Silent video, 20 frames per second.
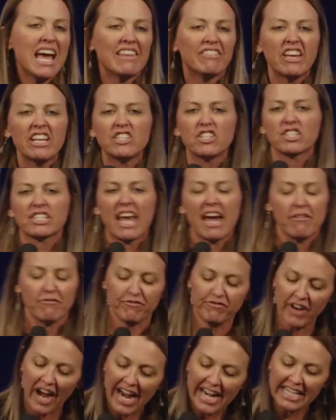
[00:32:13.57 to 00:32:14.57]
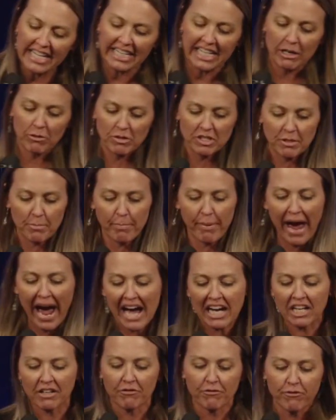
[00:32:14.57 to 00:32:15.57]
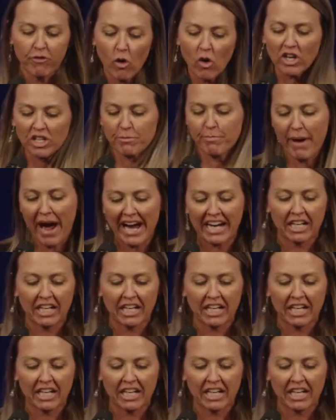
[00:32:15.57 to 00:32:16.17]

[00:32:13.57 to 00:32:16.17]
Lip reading: they just kept fighting. It was a back and forth,